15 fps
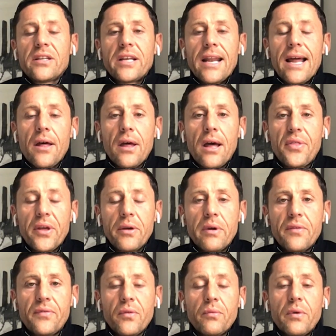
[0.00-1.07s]
Listen, I
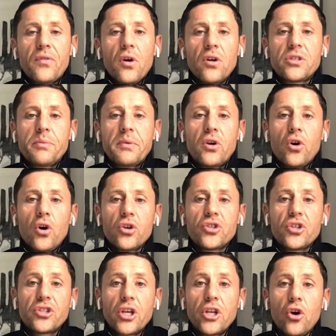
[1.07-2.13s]
think we've got to be
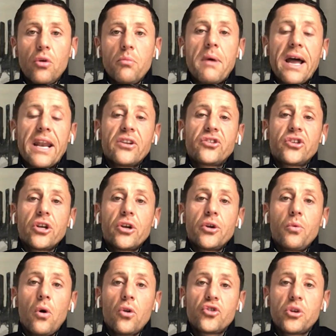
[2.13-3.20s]
cautious. A young
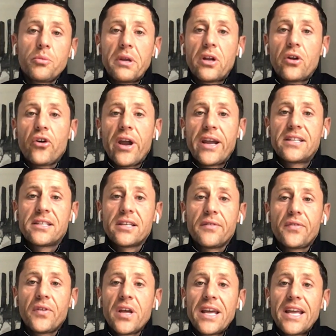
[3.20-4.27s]
manager who wants to be
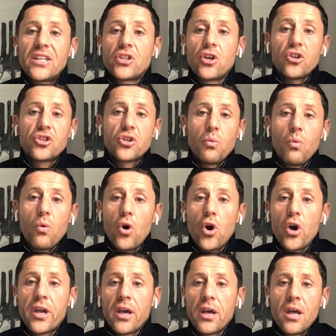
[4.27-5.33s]
creative, he's got to
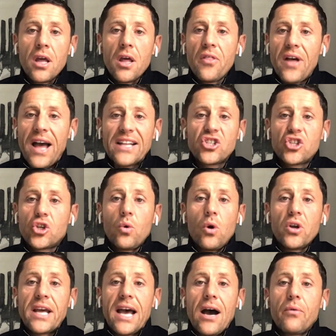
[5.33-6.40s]
work that
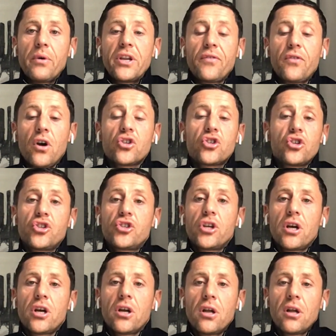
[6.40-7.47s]
squad out. When you've got
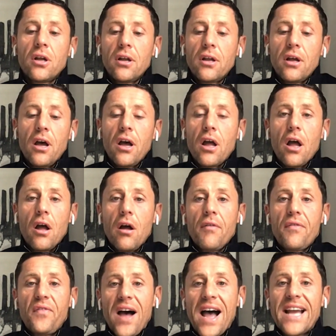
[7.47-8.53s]
such a
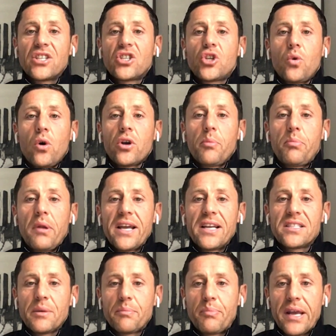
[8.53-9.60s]
fine squad of
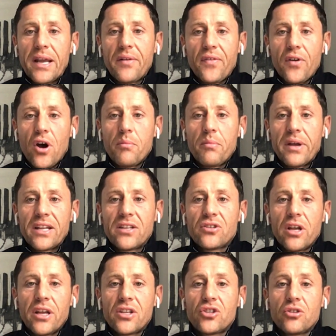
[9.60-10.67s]
players to pick from,
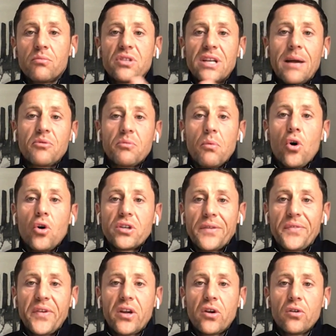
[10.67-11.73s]
it's sometimes more
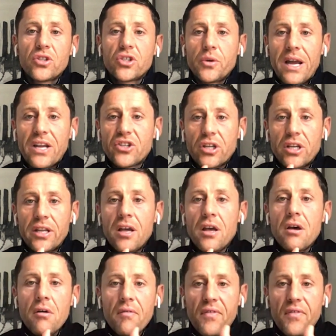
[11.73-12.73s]
difficult to actually